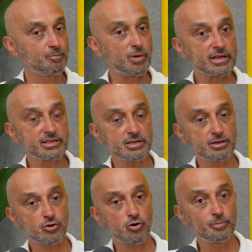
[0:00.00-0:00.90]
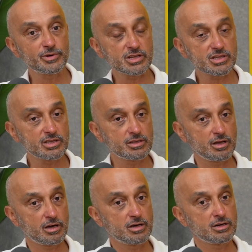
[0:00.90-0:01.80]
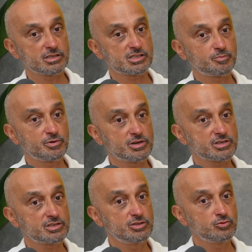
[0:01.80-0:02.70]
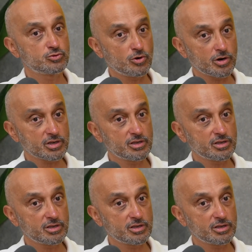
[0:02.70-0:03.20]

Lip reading: I think competition spurs new thought,